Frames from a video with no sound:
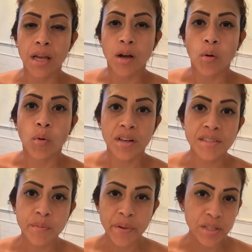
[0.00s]
what is
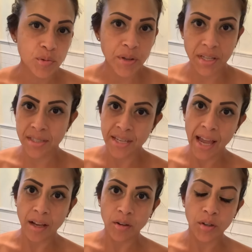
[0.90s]
the best way to
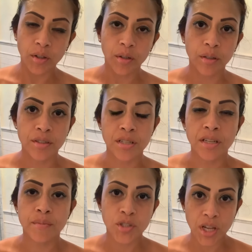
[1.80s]
tackle
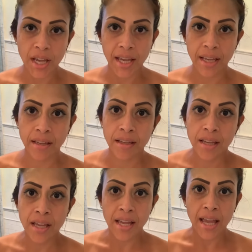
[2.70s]
TMJ,
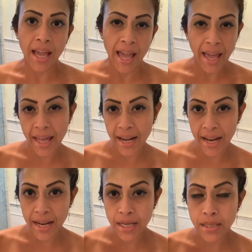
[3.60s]

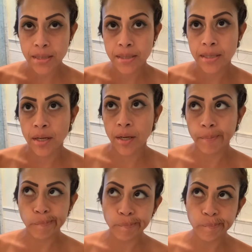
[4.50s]
headaches,
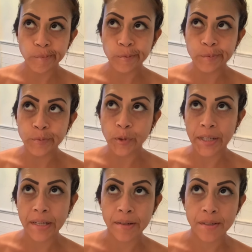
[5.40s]

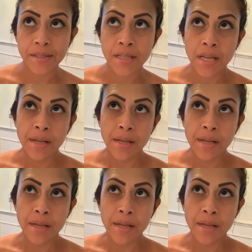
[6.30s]
what else?